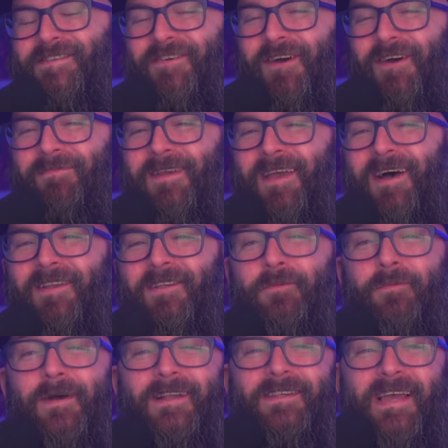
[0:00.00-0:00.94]
join me on
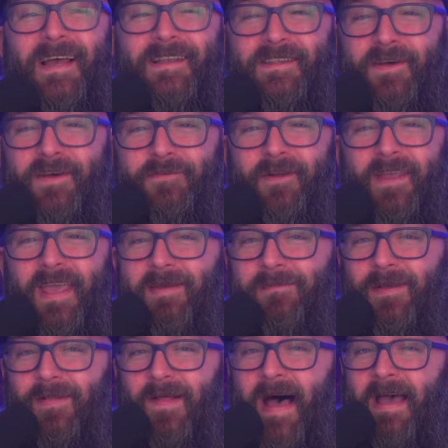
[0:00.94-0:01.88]
Twitch at Tundra
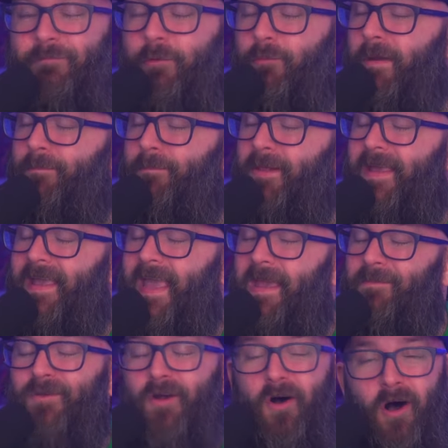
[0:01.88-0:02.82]
Gaming Live, where we play
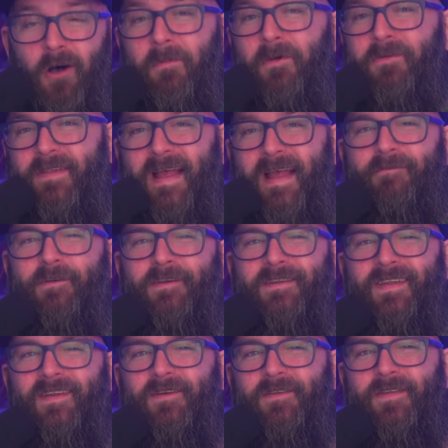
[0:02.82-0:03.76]
games almost every
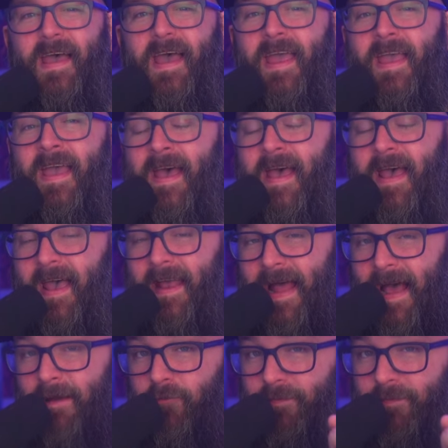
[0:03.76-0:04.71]
single day, and
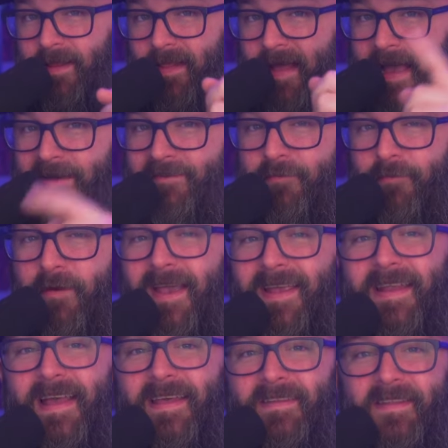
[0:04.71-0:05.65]
I will be live
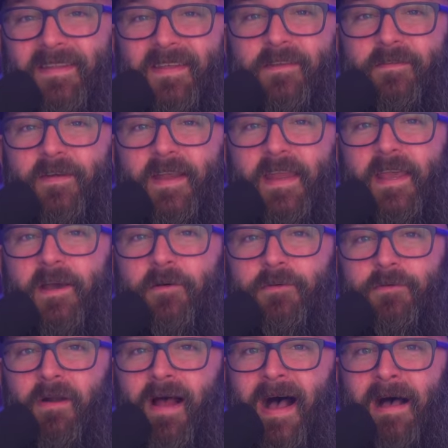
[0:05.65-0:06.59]
right as this video
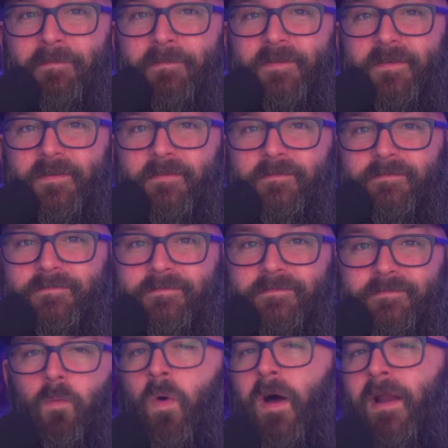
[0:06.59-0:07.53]
drops.
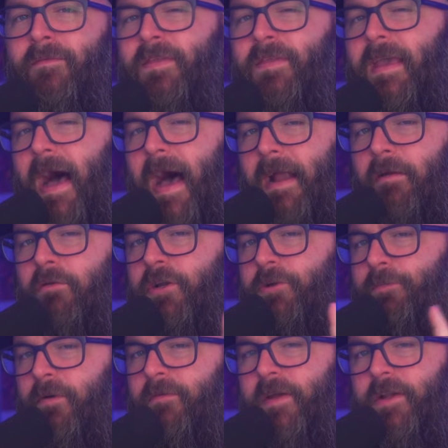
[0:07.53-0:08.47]
One of the
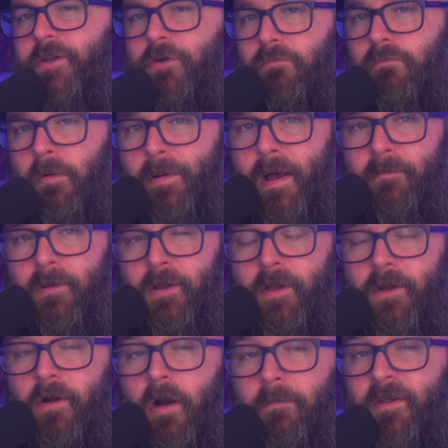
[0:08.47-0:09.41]
Irish Provincial
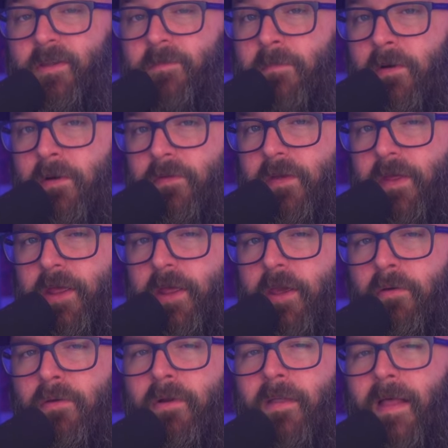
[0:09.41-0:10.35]
Republican Army's most
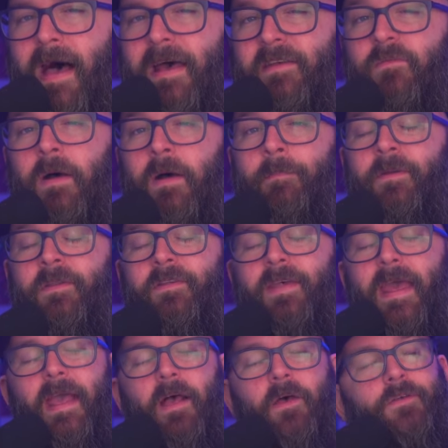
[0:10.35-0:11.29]
utilized weapons
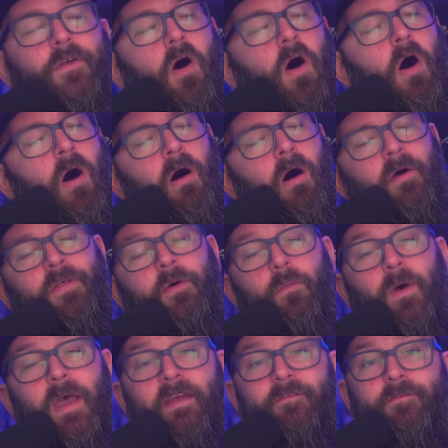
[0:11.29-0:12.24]
hails all the
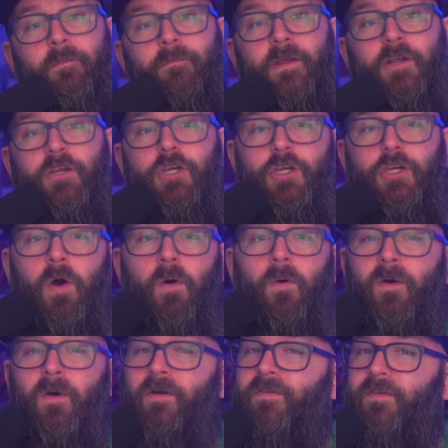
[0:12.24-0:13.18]
way from the
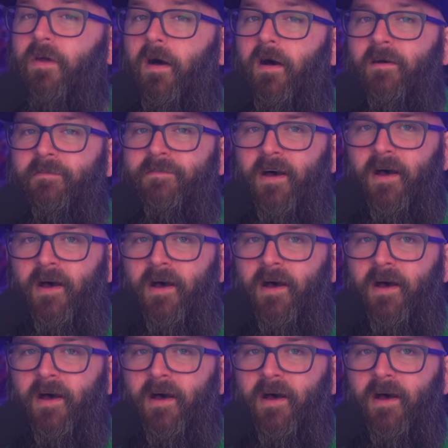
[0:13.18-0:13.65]
shores of